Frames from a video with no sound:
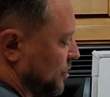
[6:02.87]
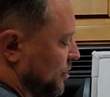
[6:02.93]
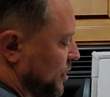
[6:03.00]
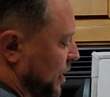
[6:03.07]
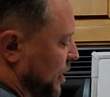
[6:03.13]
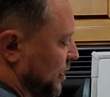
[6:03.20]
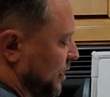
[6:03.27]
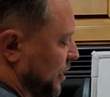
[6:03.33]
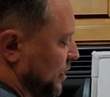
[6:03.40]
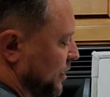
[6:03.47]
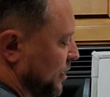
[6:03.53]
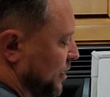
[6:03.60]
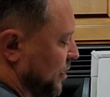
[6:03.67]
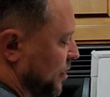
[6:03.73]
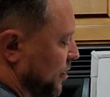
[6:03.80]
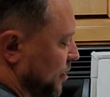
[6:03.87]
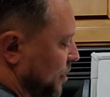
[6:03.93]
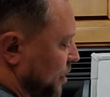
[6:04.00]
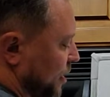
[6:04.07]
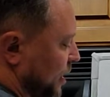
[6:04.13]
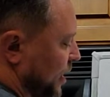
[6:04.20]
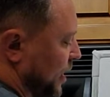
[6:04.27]
side length here
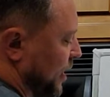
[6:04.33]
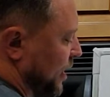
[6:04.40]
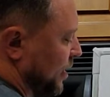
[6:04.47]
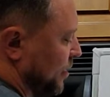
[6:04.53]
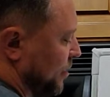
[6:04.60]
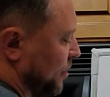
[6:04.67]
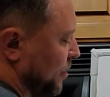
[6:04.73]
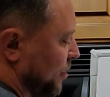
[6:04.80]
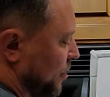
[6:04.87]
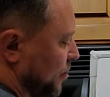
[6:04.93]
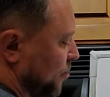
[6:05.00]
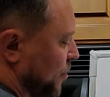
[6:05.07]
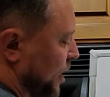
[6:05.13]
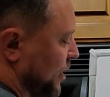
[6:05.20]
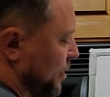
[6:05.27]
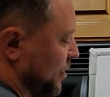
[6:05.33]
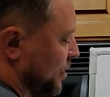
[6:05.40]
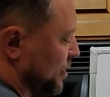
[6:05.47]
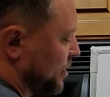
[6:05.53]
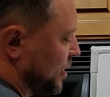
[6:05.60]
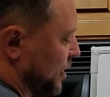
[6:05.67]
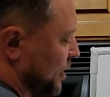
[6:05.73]
and make
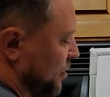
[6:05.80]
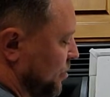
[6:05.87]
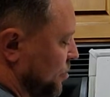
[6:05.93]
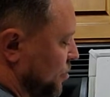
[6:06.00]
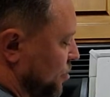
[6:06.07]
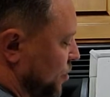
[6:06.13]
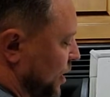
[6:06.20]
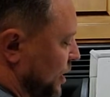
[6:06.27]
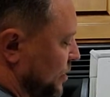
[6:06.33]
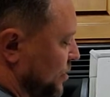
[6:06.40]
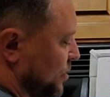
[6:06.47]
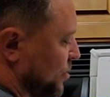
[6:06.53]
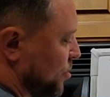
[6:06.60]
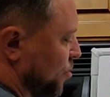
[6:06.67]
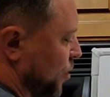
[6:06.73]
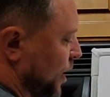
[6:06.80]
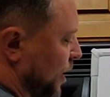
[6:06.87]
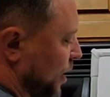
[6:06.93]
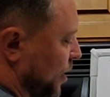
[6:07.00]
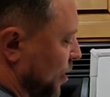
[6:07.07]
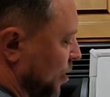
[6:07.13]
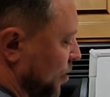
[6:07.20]
this into a
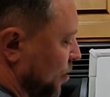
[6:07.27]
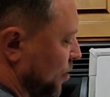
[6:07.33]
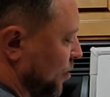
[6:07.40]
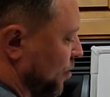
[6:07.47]
square.